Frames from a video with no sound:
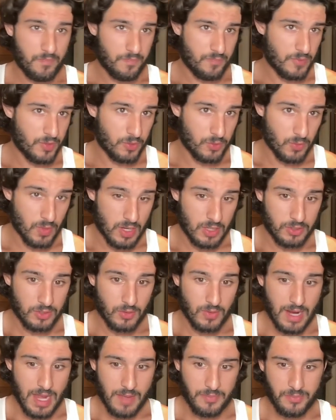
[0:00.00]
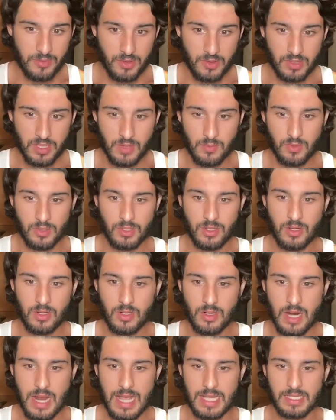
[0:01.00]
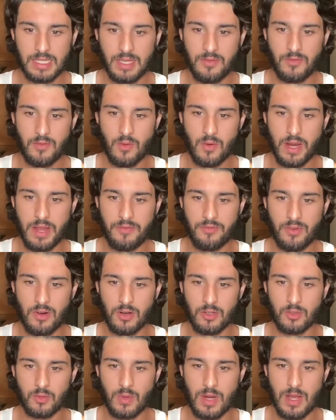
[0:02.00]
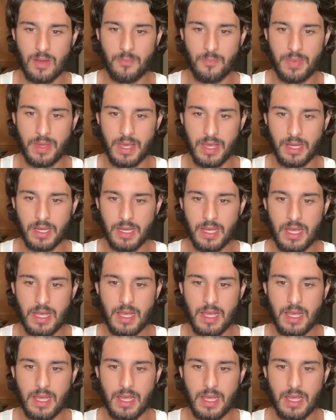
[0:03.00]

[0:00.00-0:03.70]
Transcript: The Toronto Raptors in return are asking for a first round pick